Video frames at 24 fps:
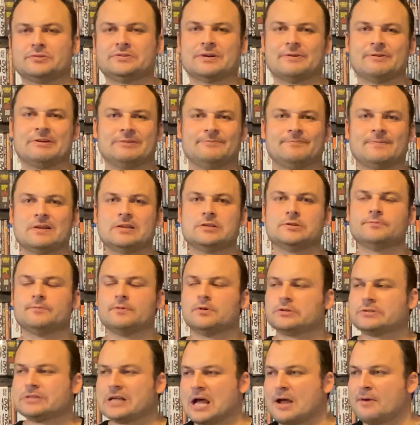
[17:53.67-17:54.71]
So he spends
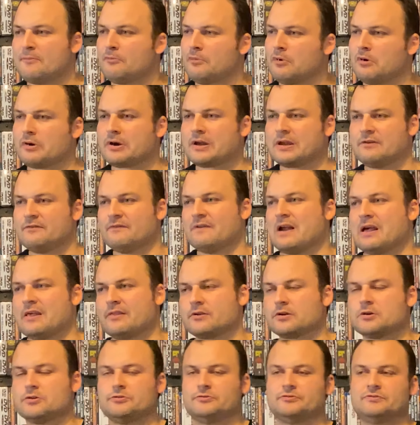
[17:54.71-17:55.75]
more time walking around
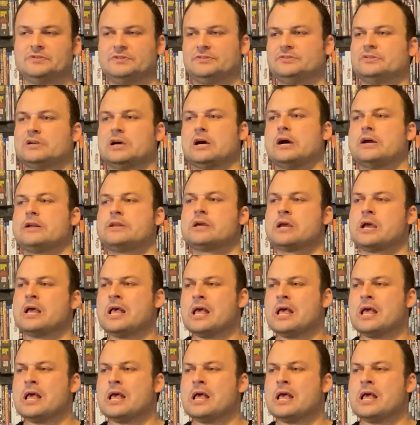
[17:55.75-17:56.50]
the countryside.